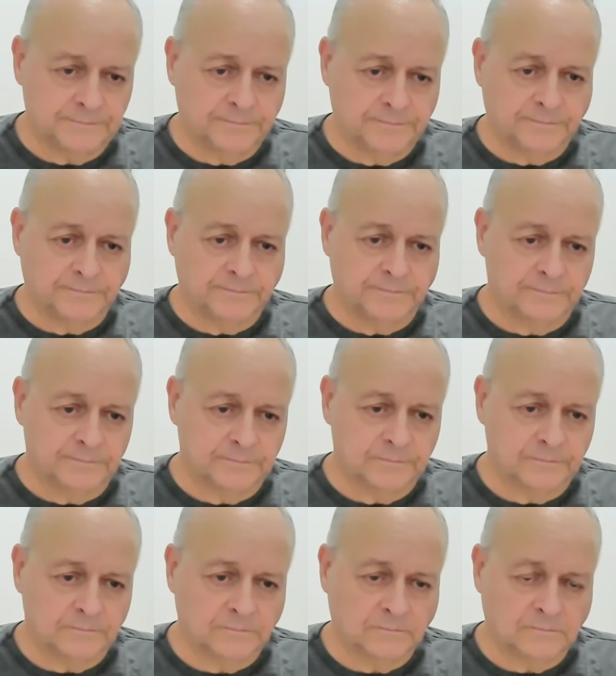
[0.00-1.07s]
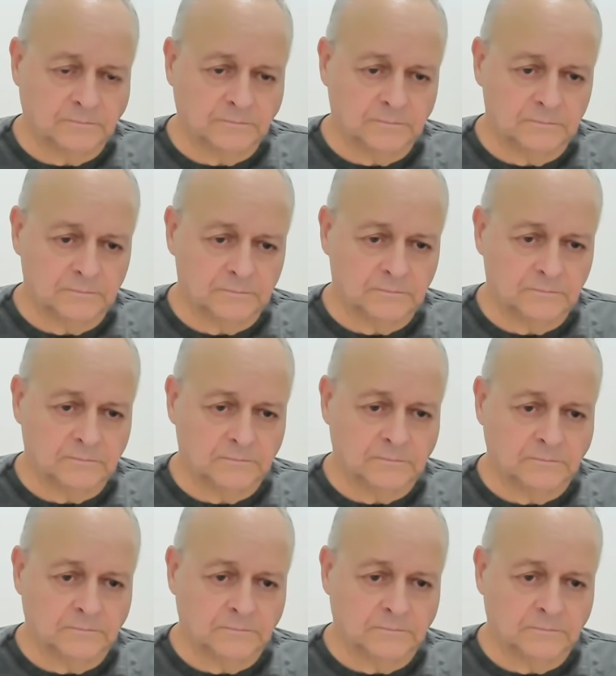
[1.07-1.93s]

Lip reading: Nothing is said.